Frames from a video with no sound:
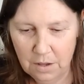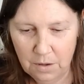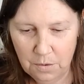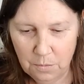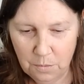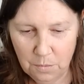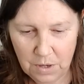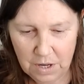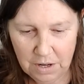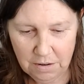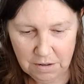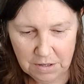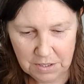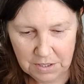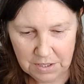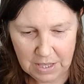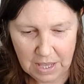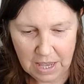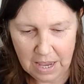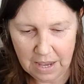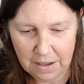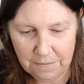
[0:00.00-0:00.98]
Where is
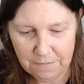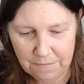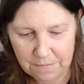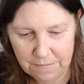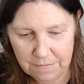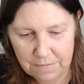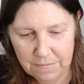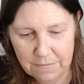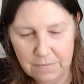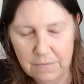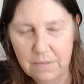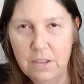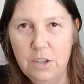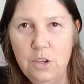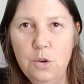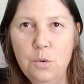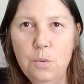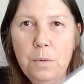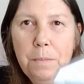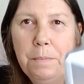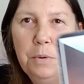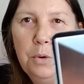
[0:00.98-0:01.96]
that?
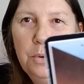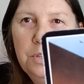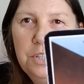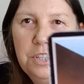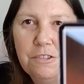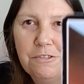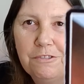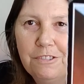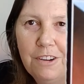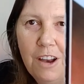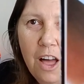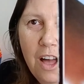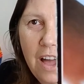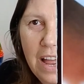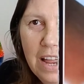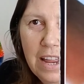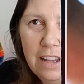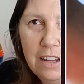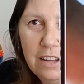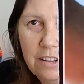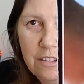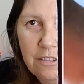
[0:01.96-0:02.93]
You were born to
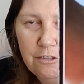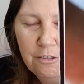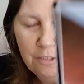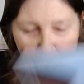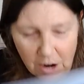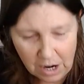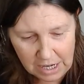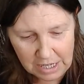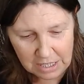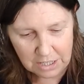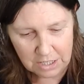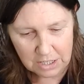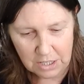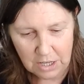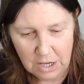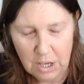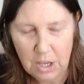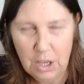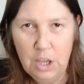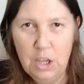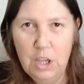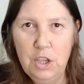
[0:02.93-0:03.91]
fly, right?
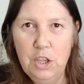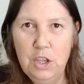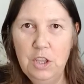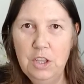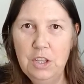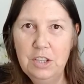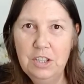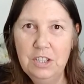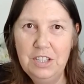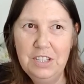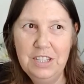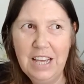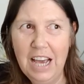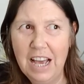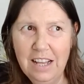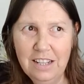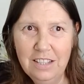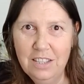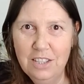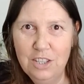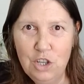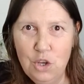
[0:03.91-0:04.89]

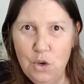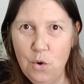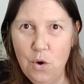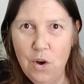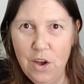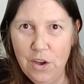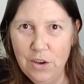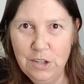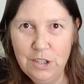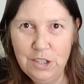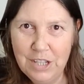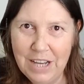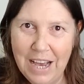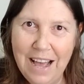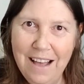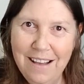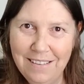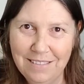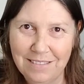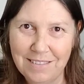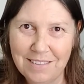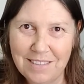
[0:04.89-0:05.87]
Dance your own
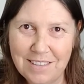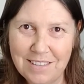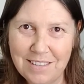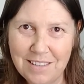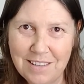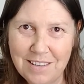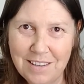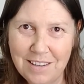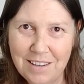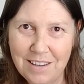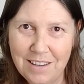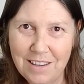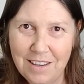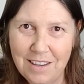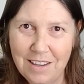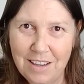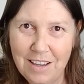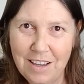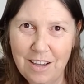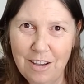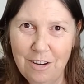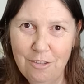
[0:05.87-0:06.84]
dance,
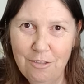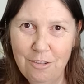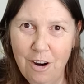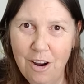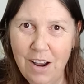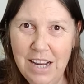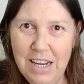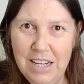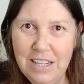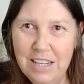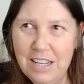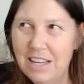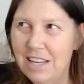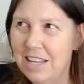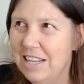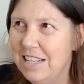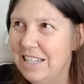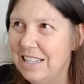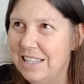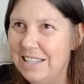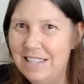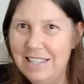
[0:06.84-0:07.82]
right?
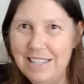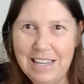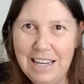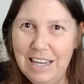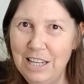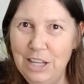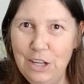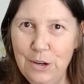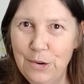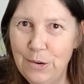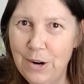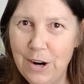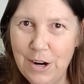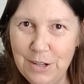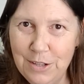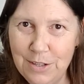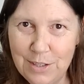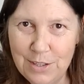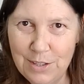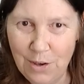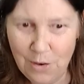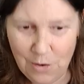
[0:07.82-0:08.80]
Sing your own
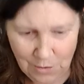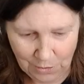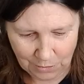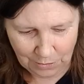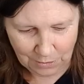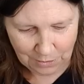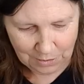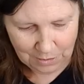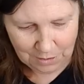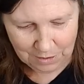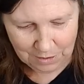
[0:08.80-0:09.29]
song.